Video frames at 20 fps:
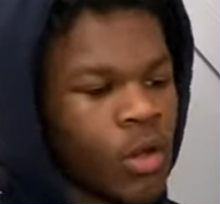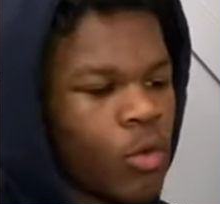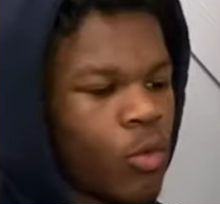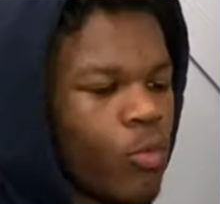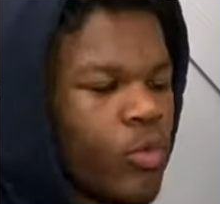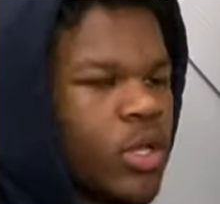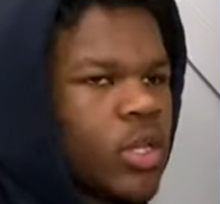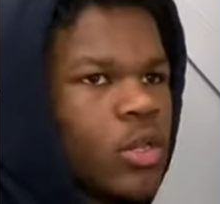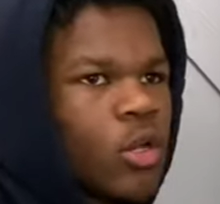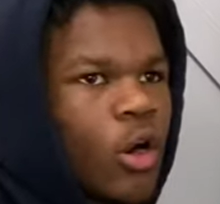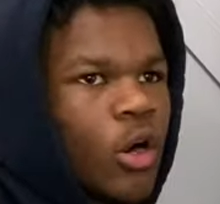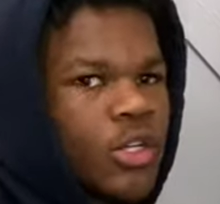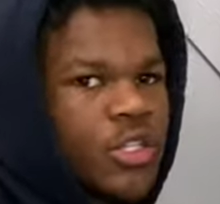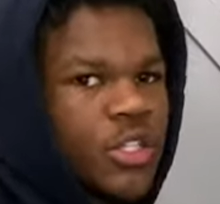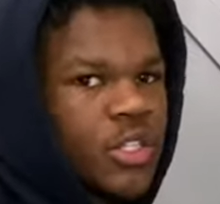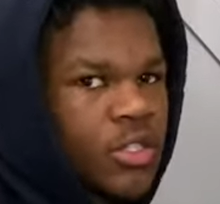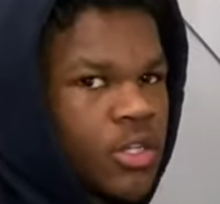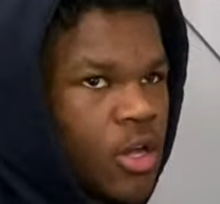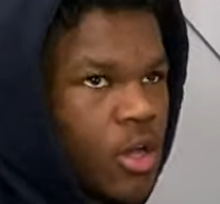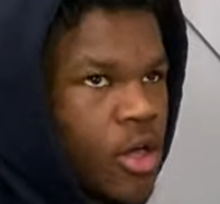We
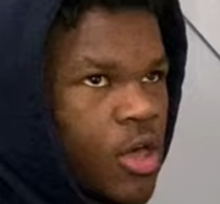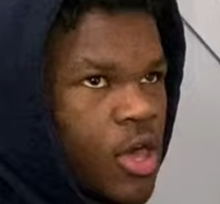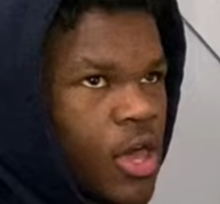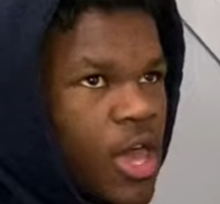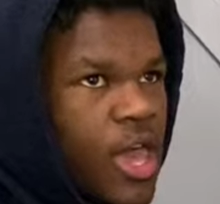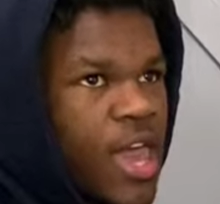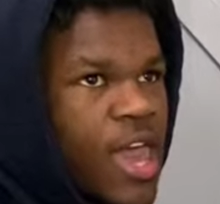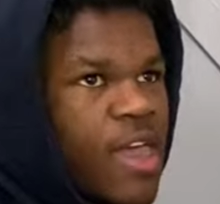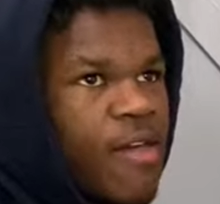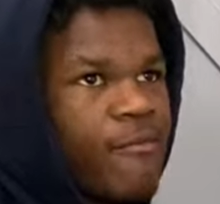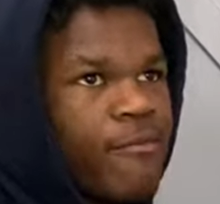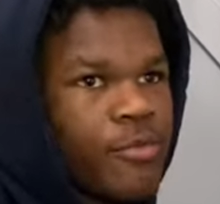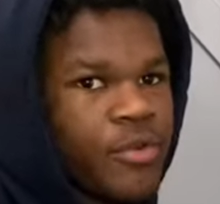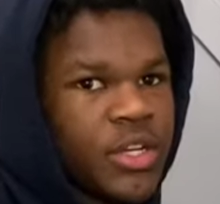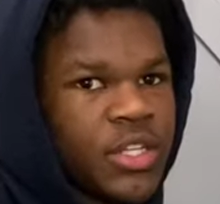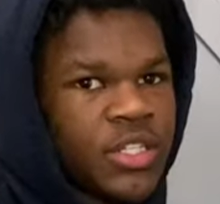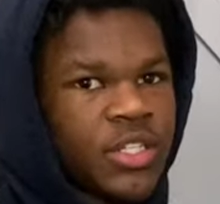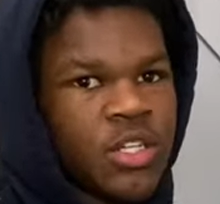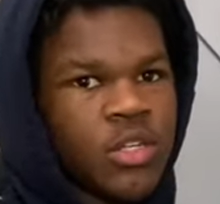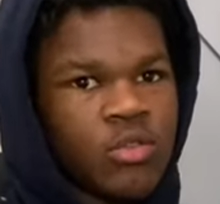lost every
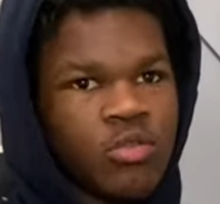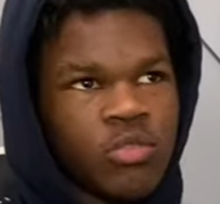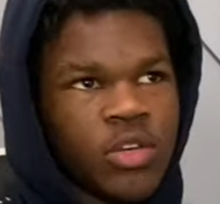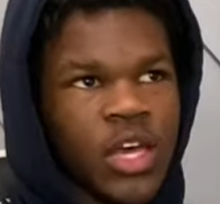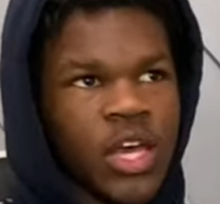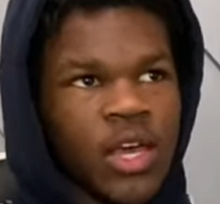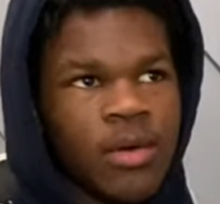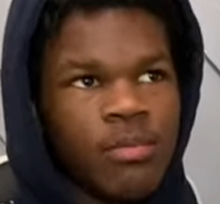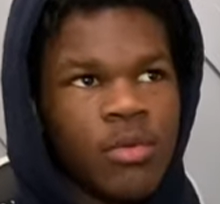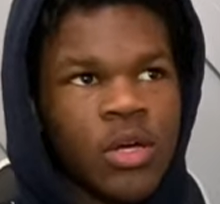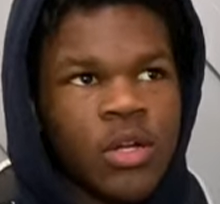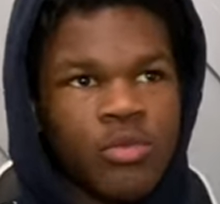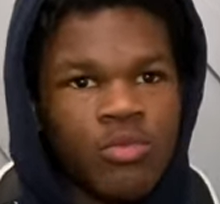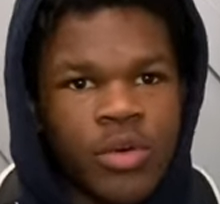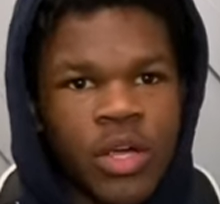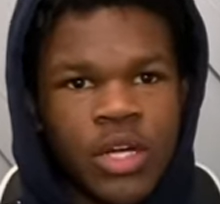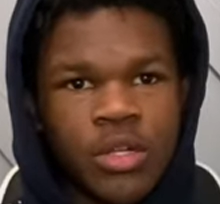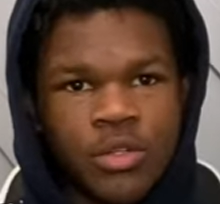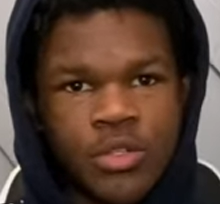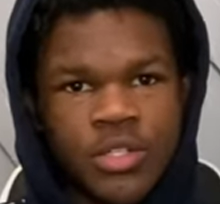single game of the
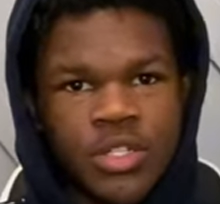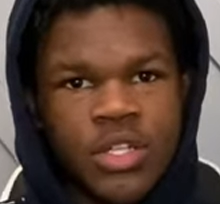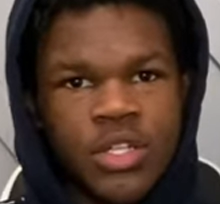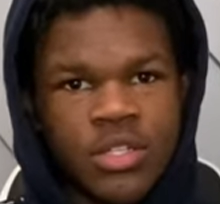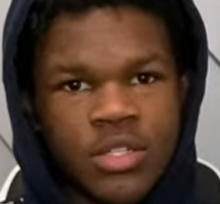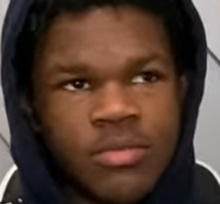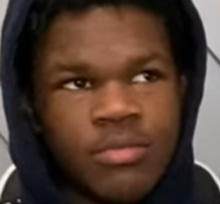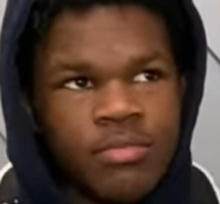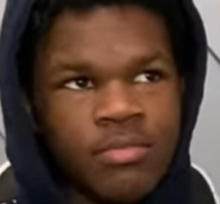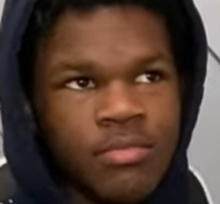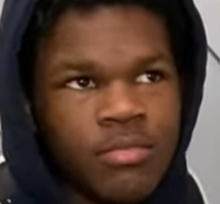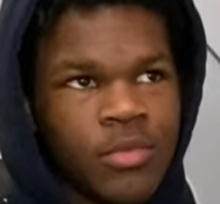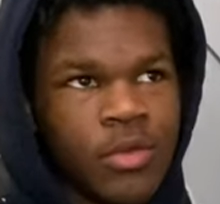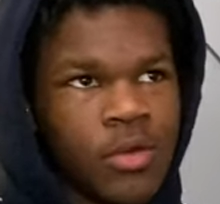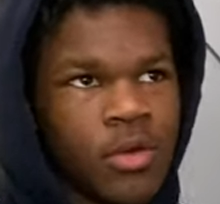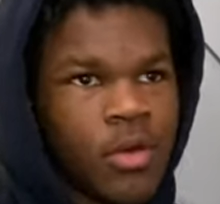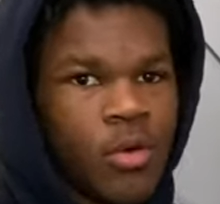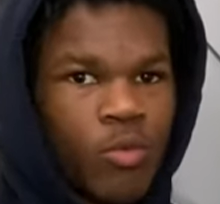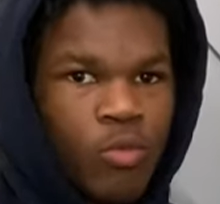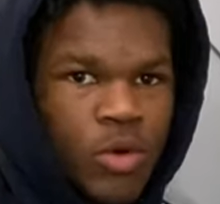regular season.
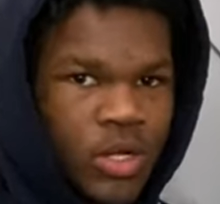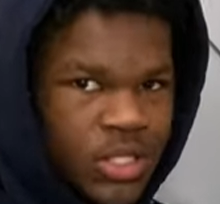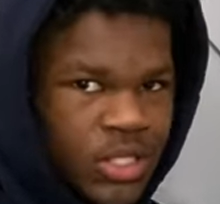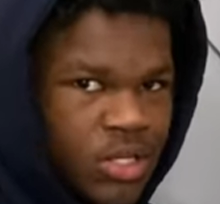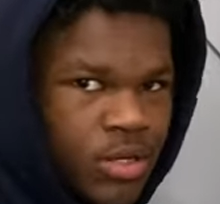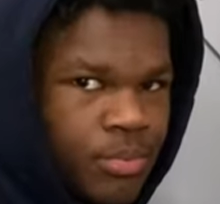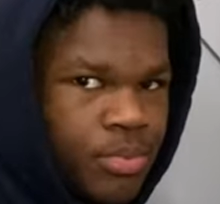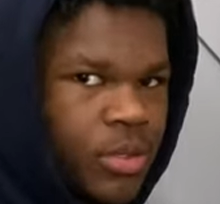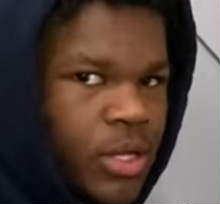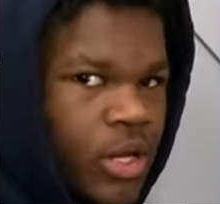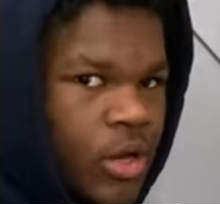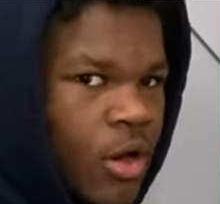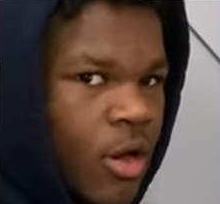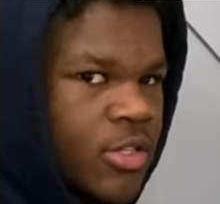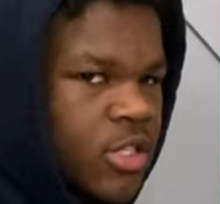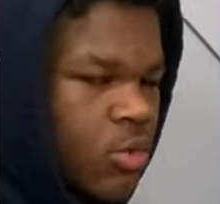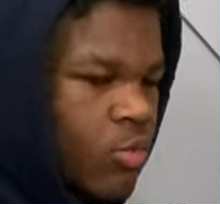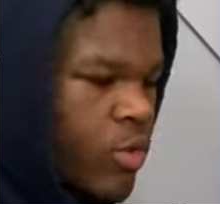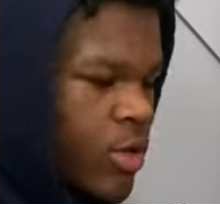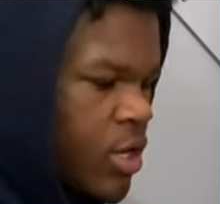Went to the
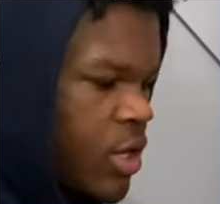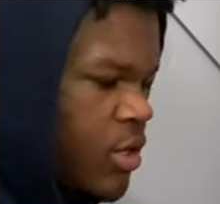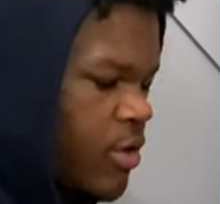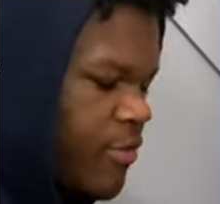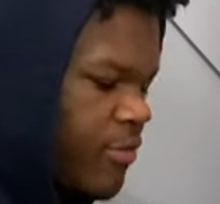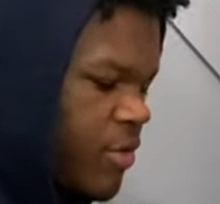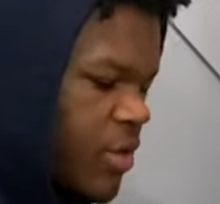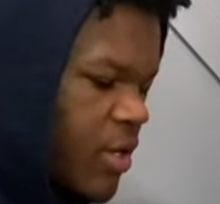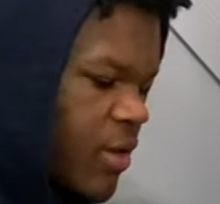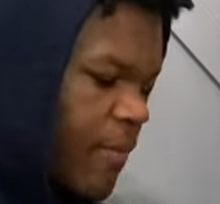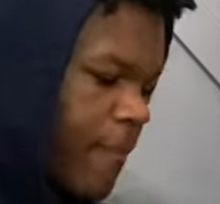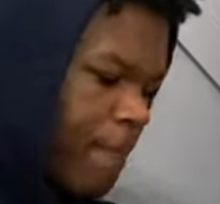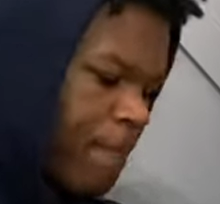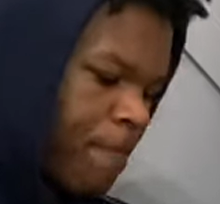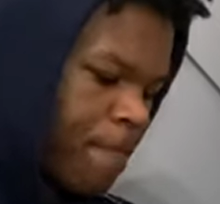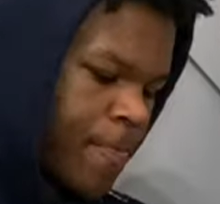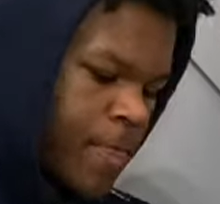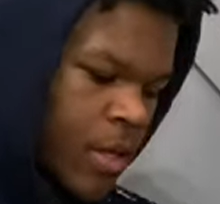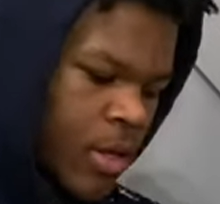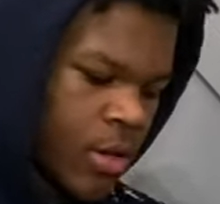playoffs and went undefeated.
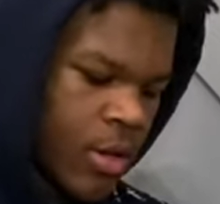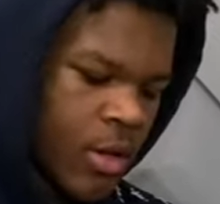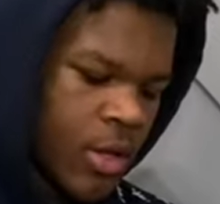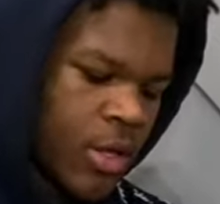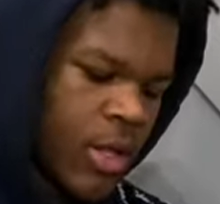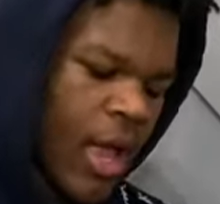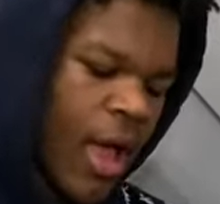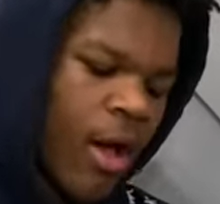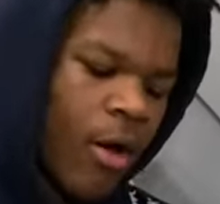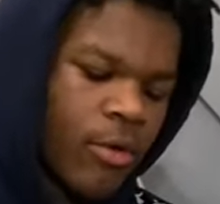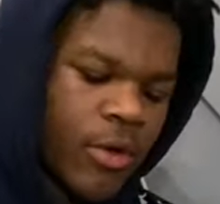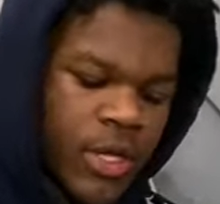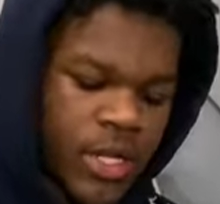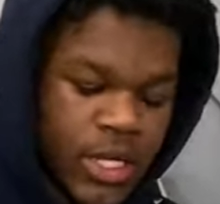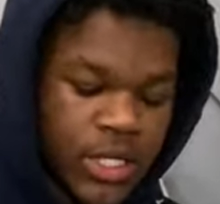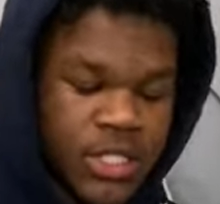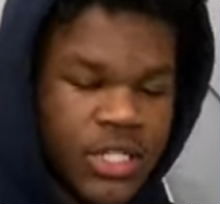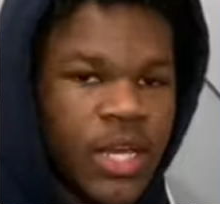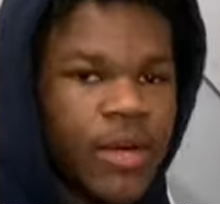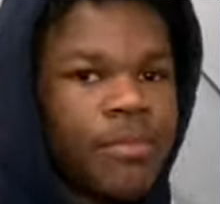Now, in the
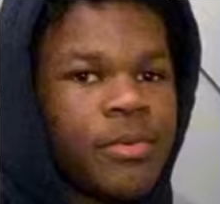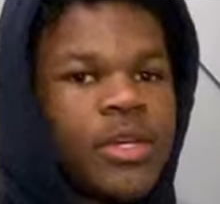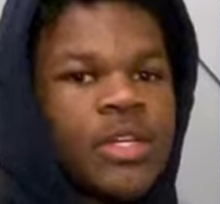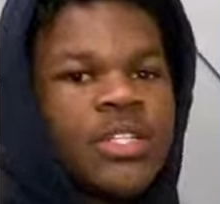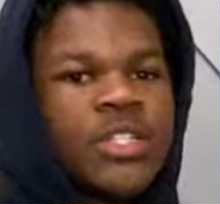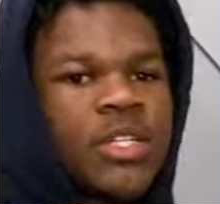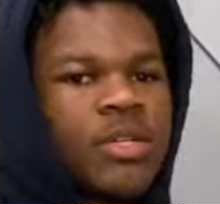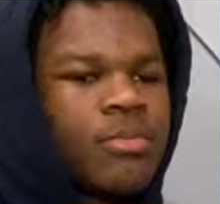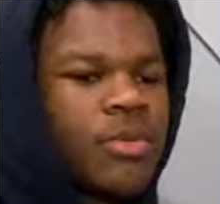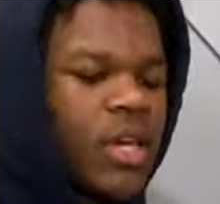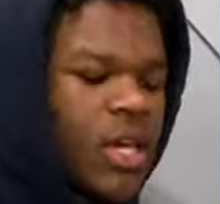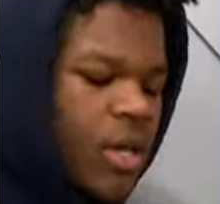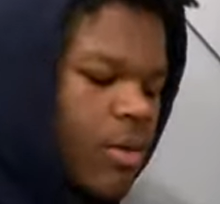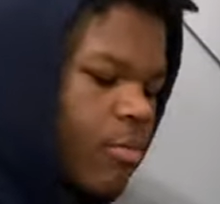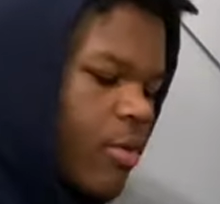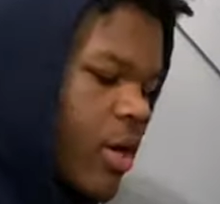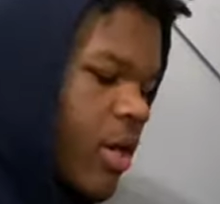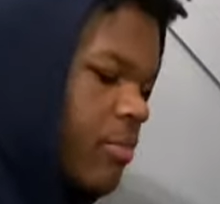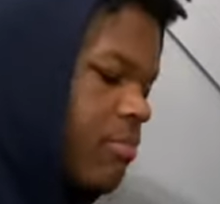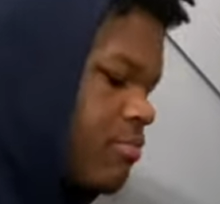championship game,
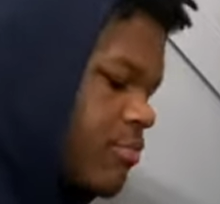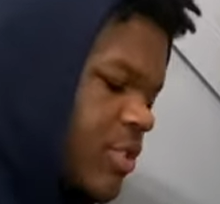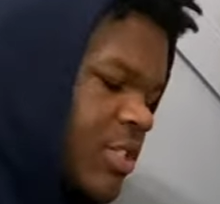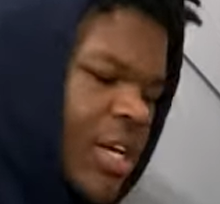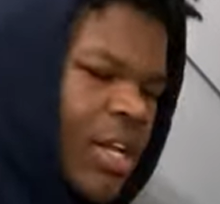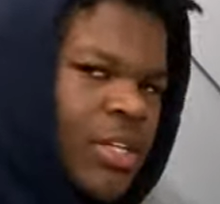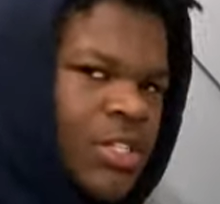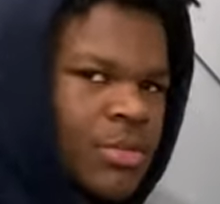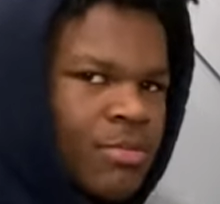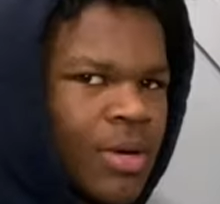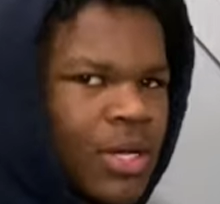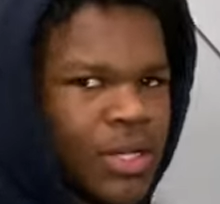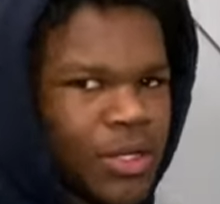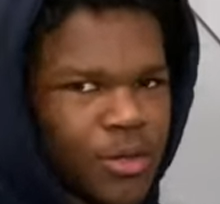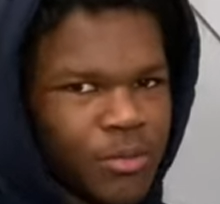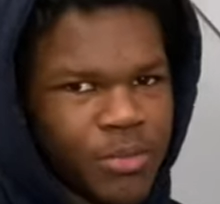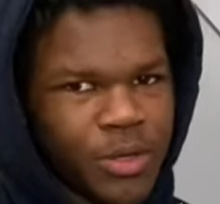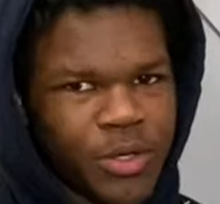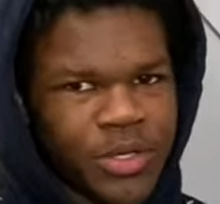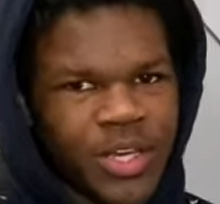right, shout out to my
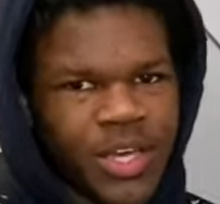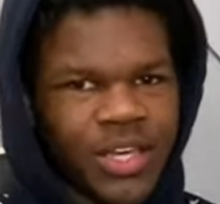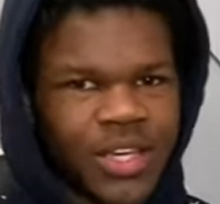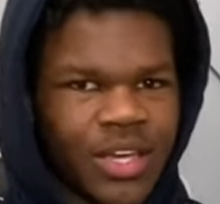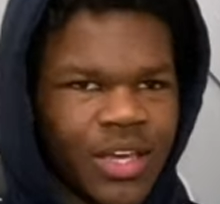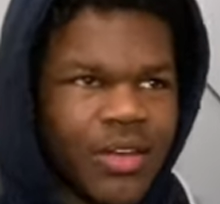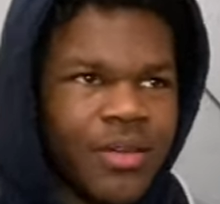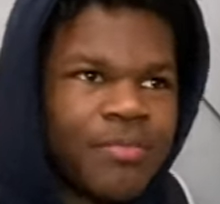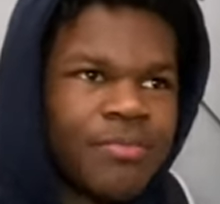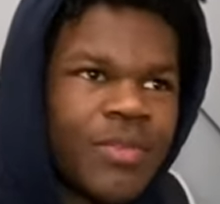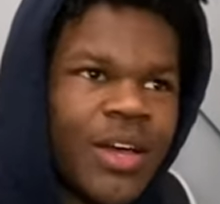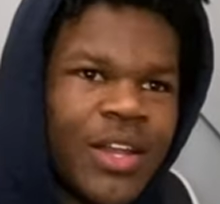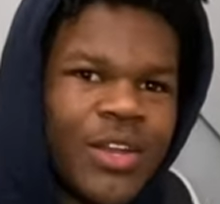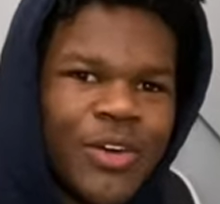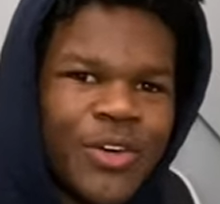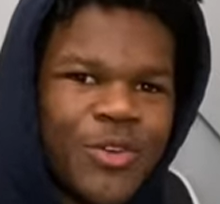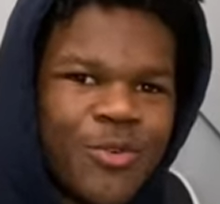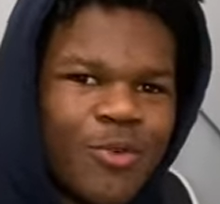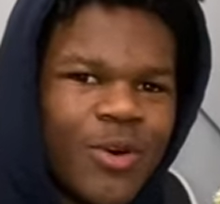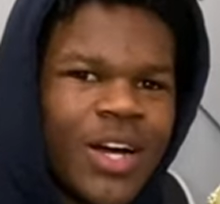little bro KK. I know
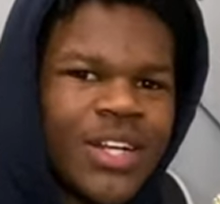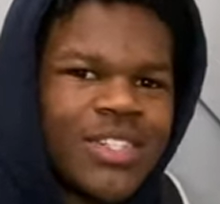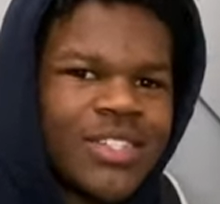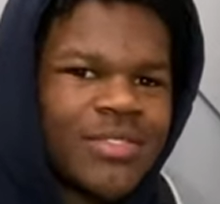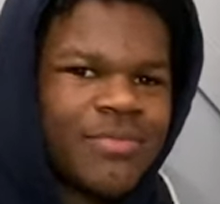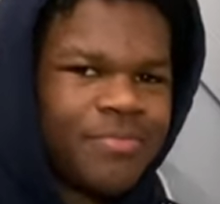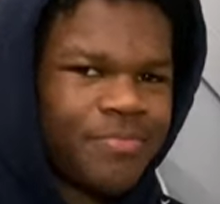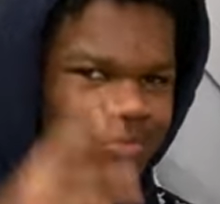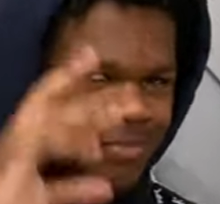you watching.